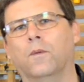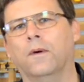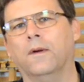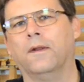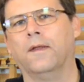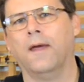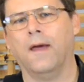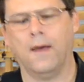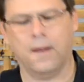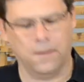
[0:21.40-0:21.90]

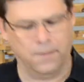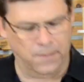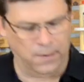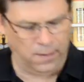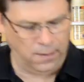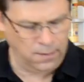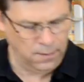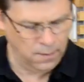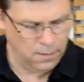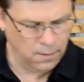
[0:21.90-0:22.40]

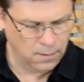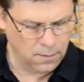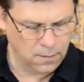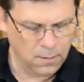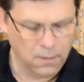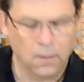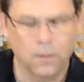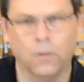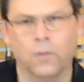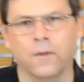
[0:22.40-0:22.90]
Woodcademy
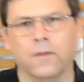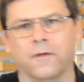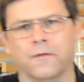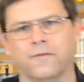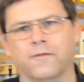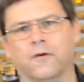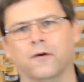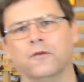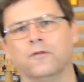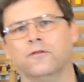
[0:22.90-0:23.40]
with a
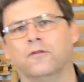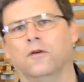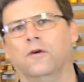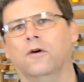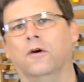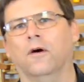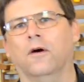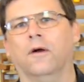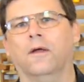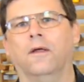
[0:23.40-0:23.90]
first
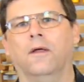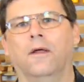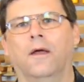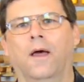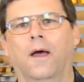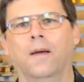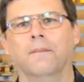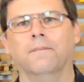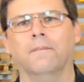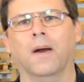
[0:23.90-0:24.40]
look
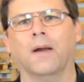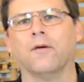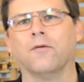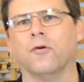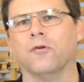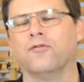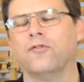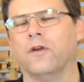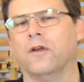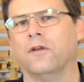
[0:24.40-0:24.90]
at
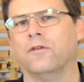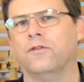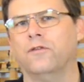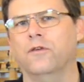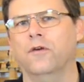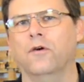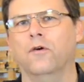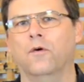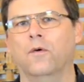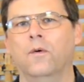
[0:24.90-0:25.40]
Microjig's
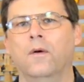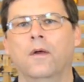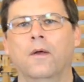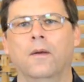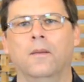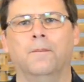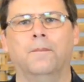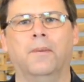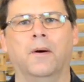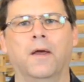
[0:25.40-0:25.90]
new
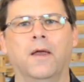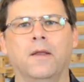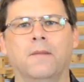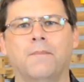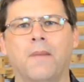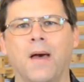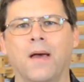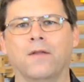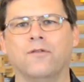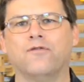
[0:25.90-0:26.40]
Blade
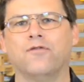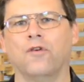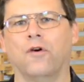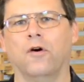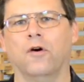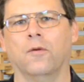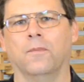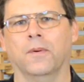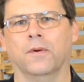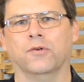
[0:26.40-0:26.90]
Match
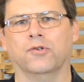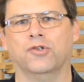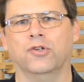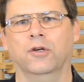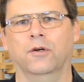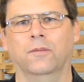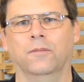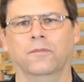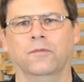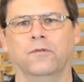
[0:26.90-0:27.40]
Arbor
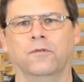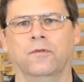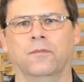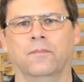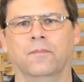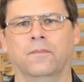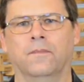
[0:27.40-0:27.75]
shims.